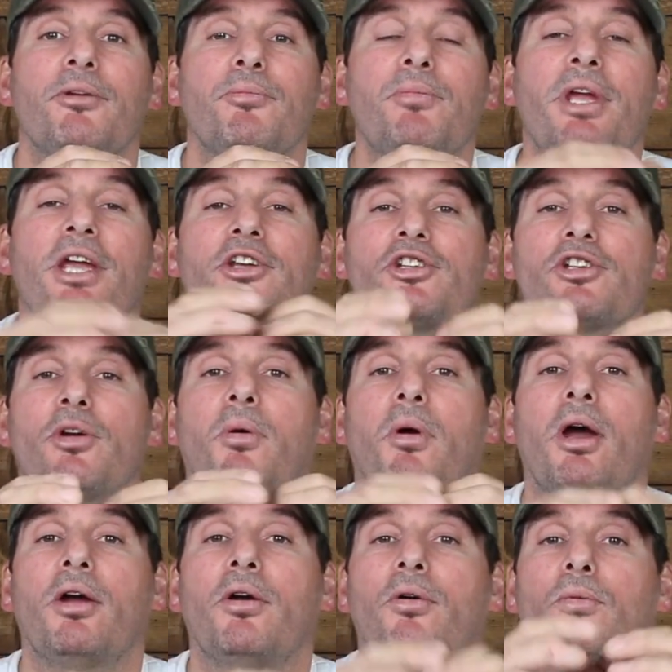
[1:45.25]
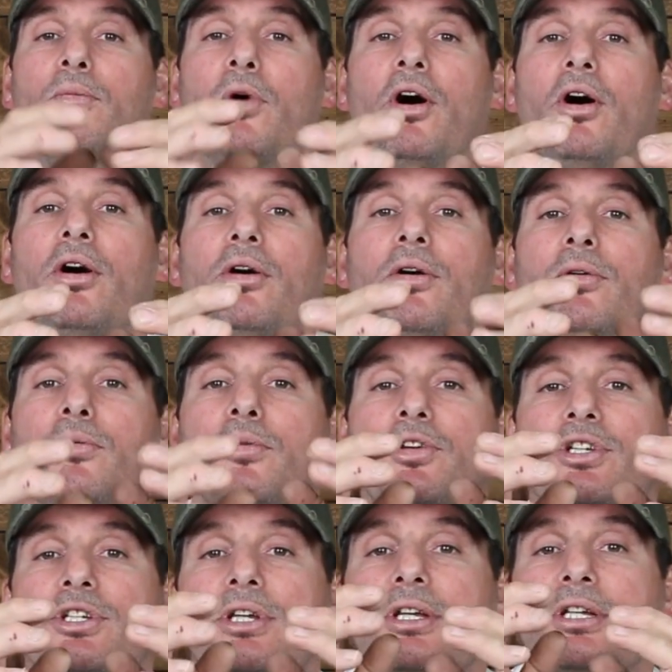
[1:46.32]
make sure what
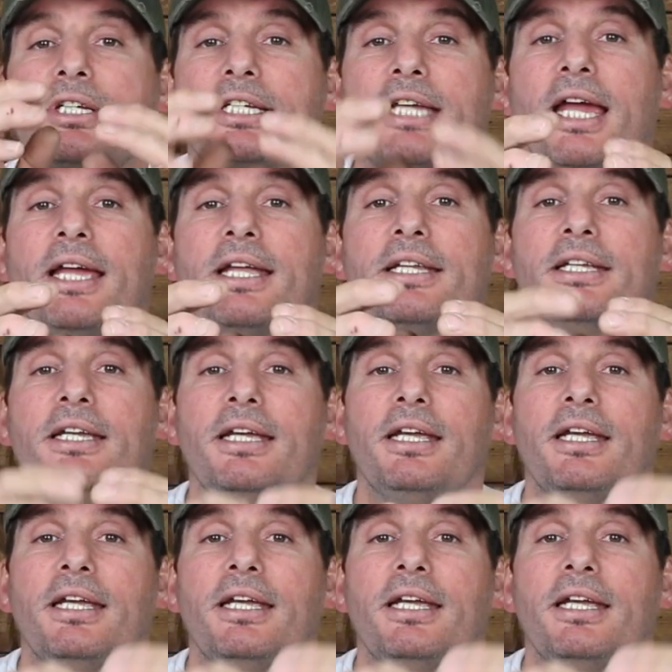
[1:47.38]
was said